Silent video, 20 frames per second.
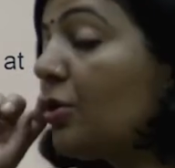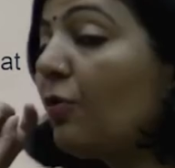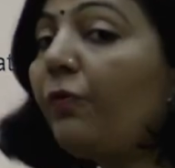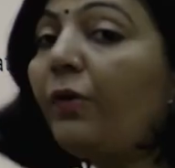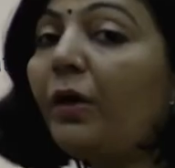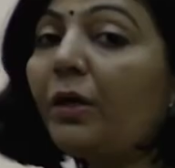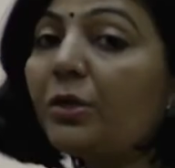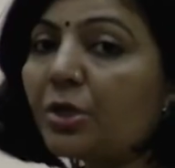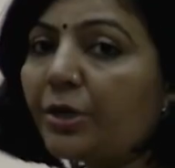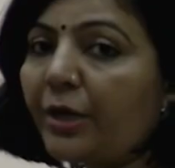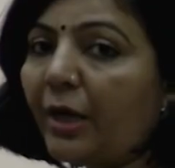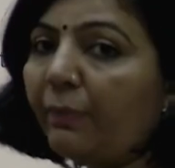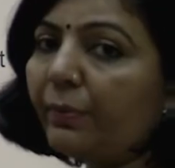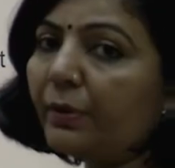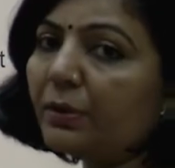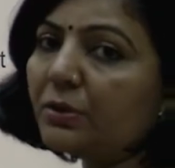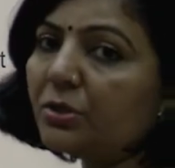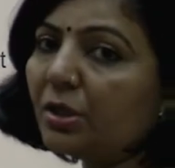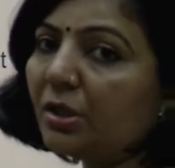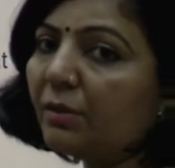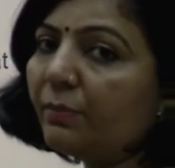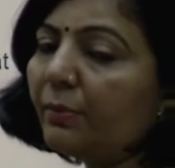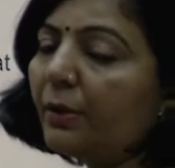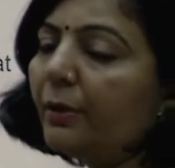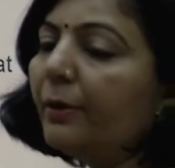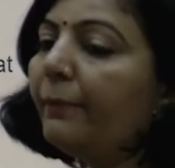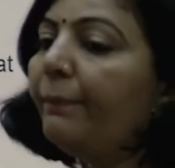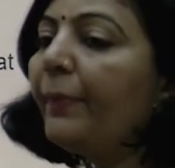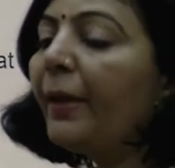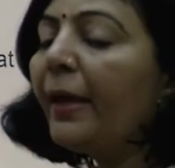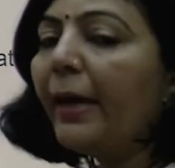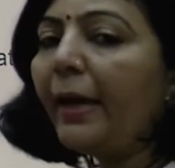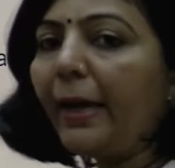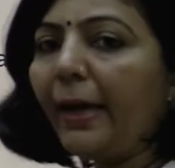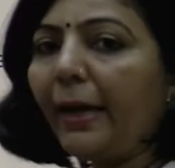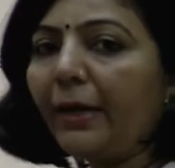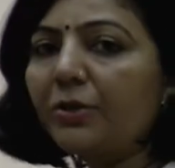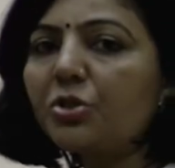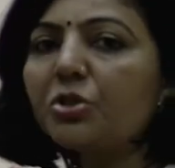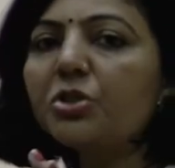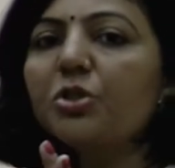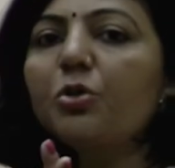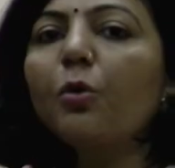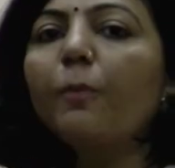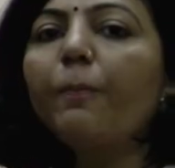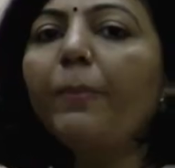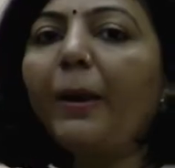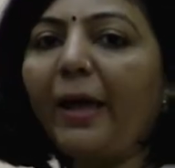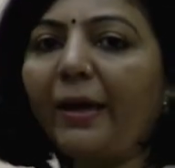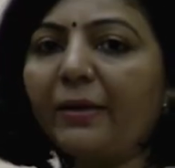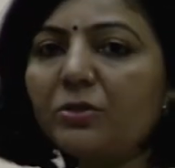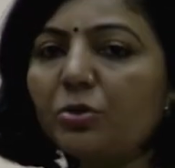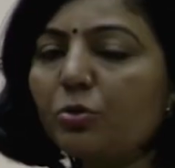of each and every term here. h is your Planck's